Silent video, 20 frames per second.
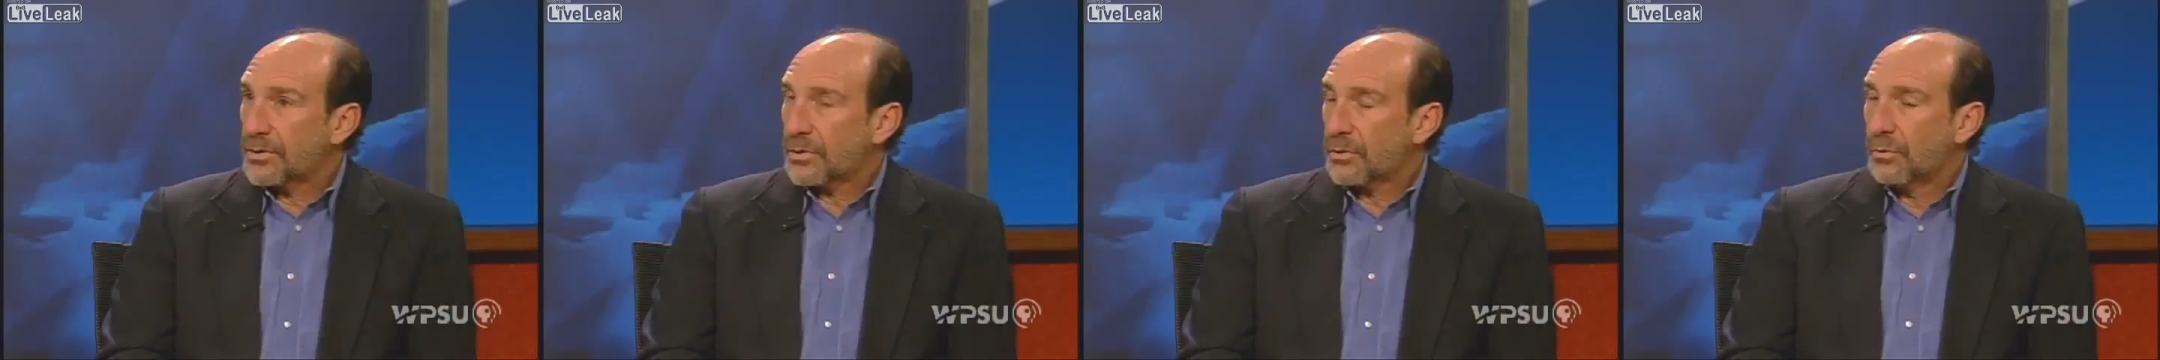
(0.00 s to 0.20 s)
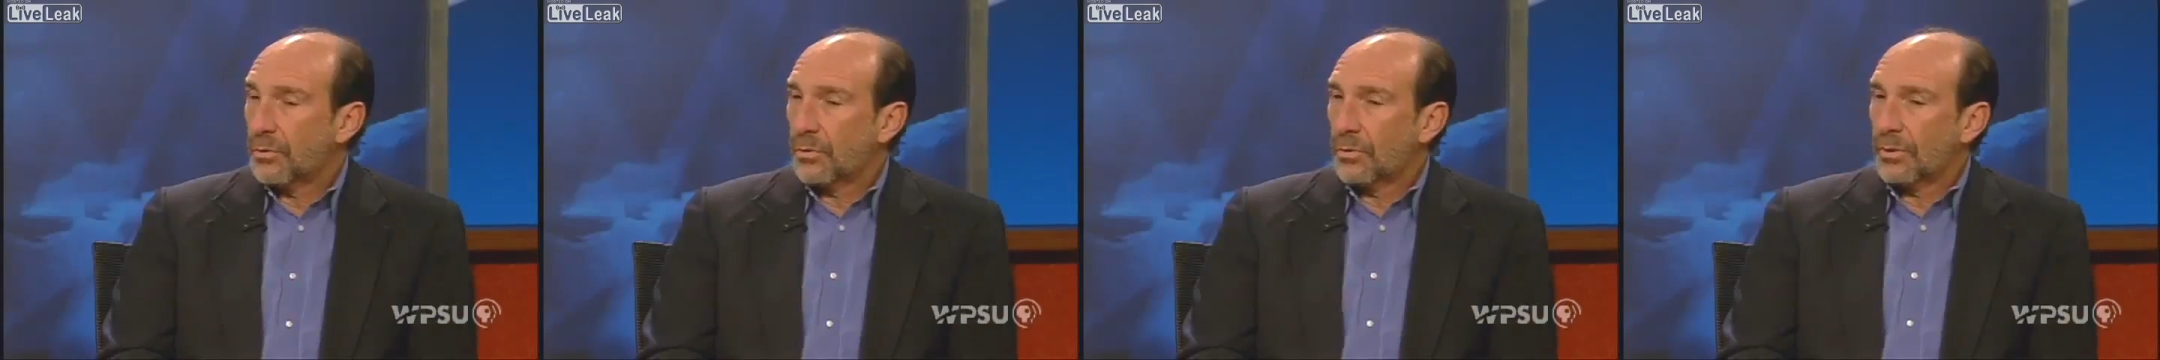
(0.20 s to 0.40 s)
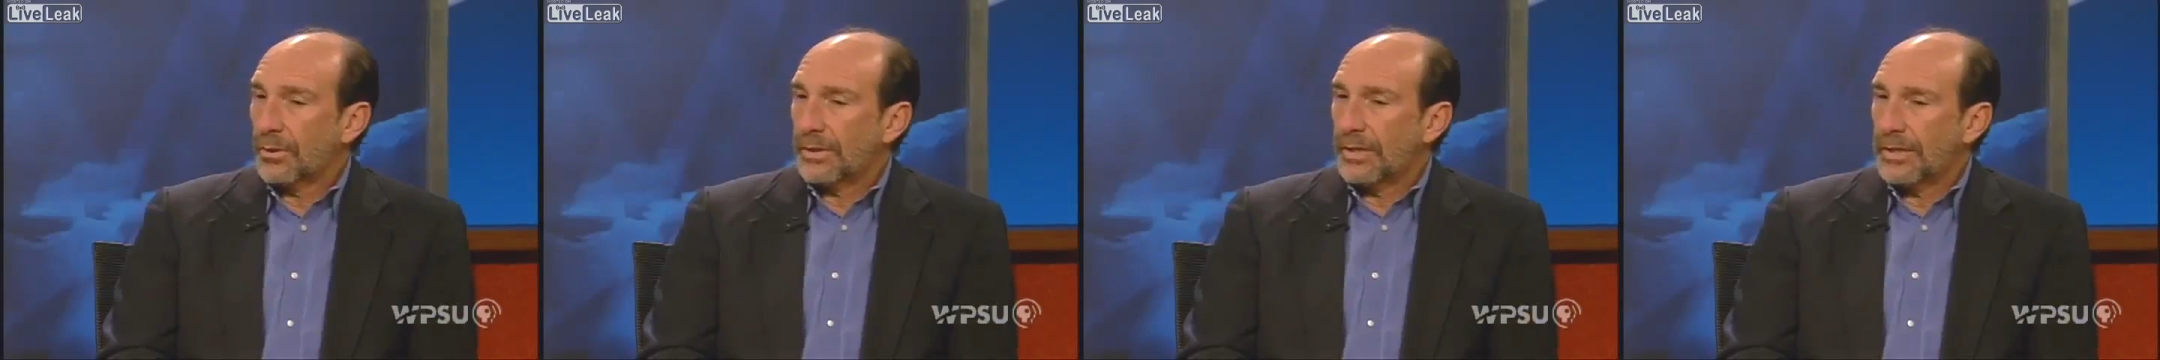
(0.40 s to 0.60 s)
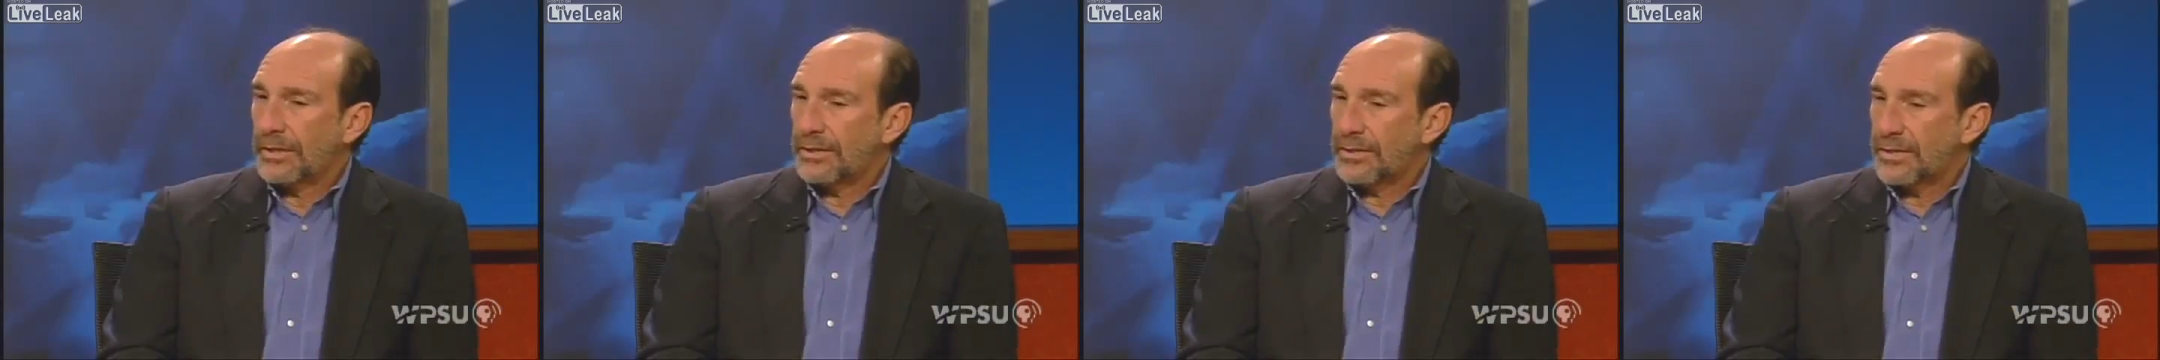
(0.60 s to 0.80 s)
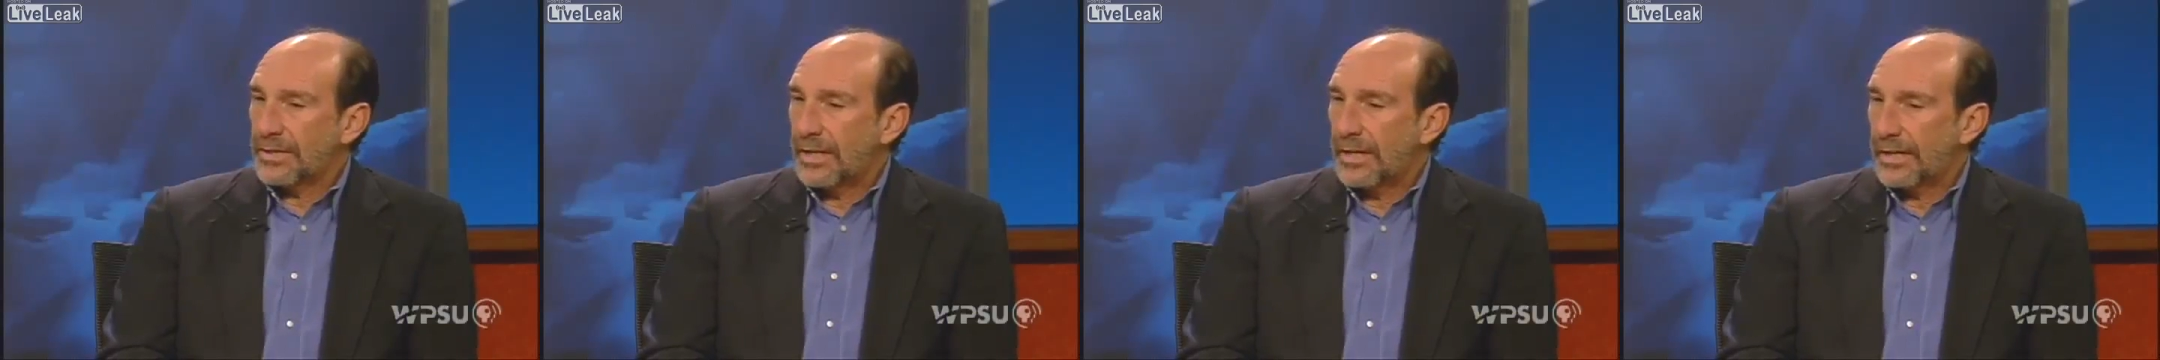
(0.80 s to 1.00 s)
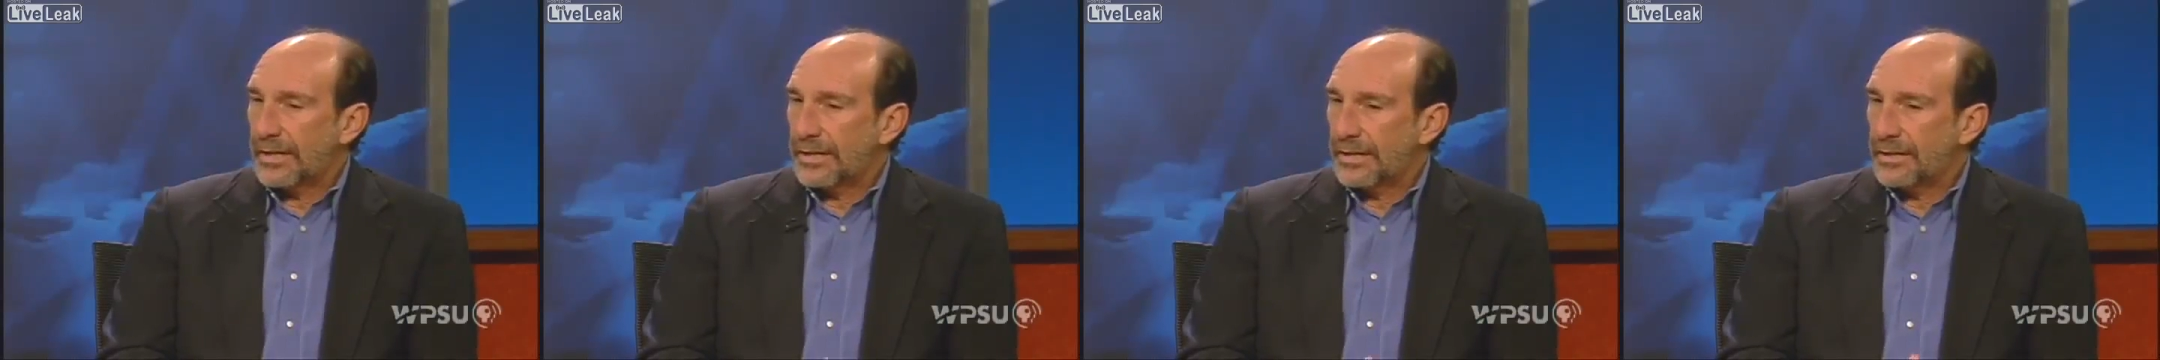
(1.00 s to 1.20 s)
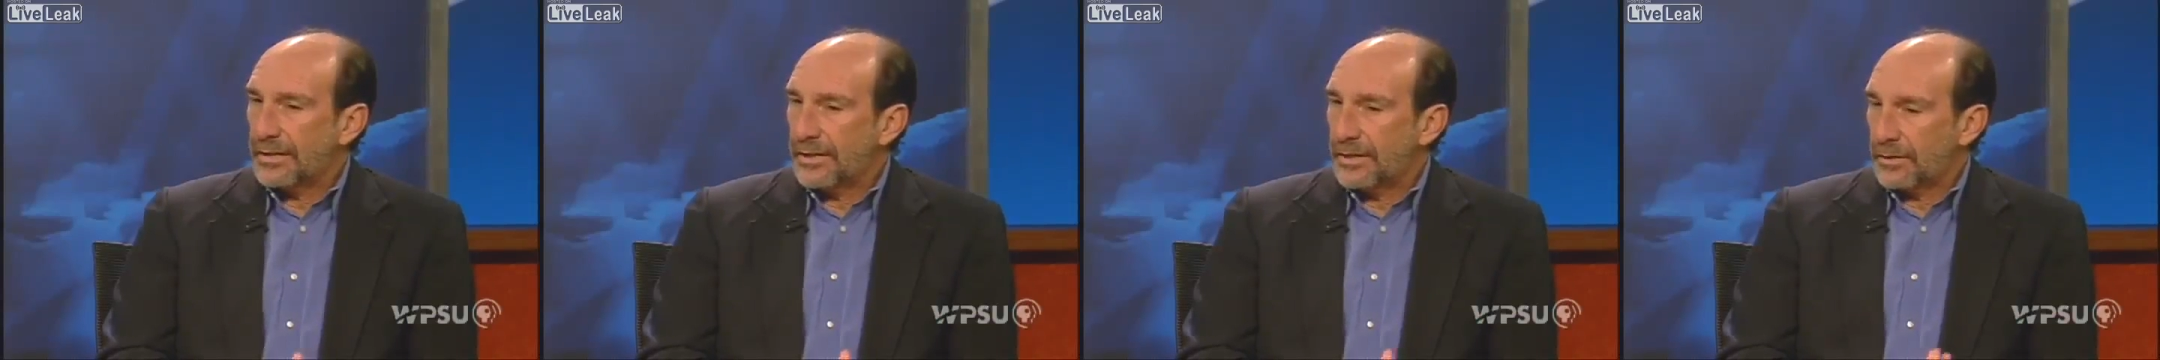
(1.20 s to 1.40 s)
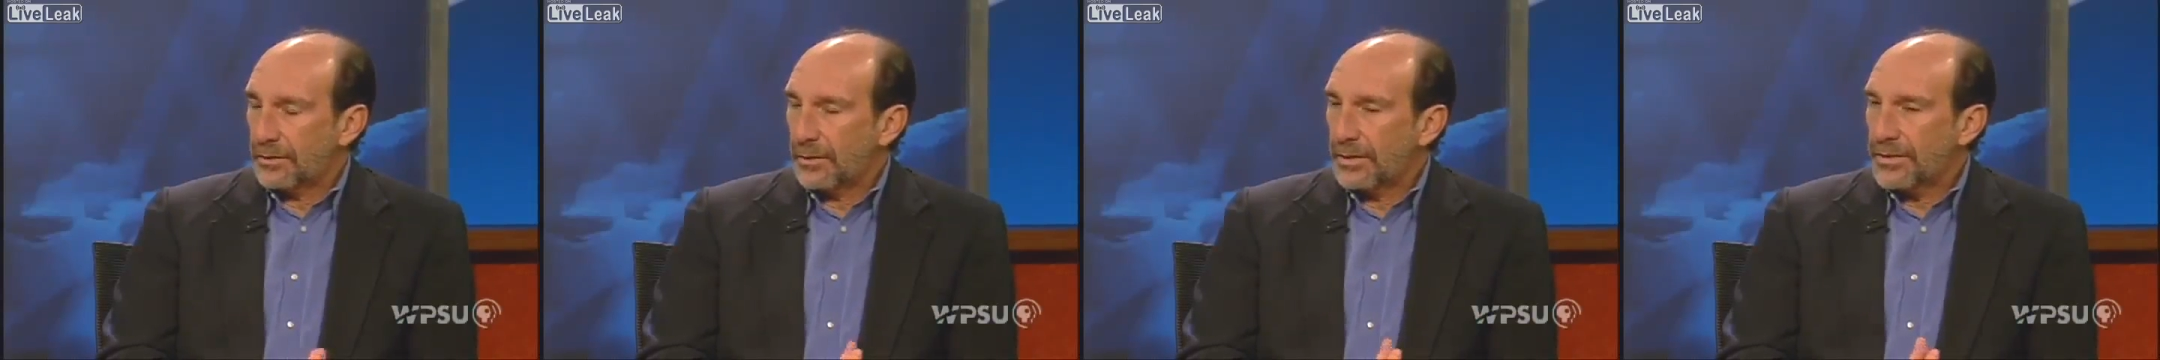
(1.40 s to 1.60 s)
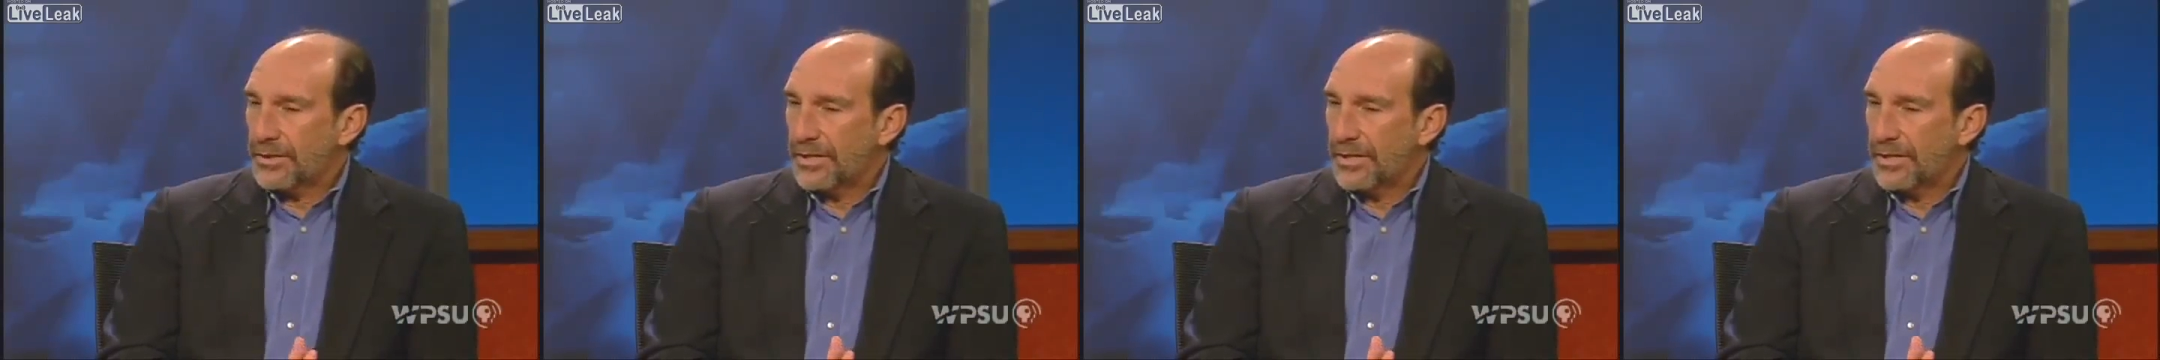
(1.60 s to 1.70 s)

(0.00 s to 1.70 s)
school, and I decided in the early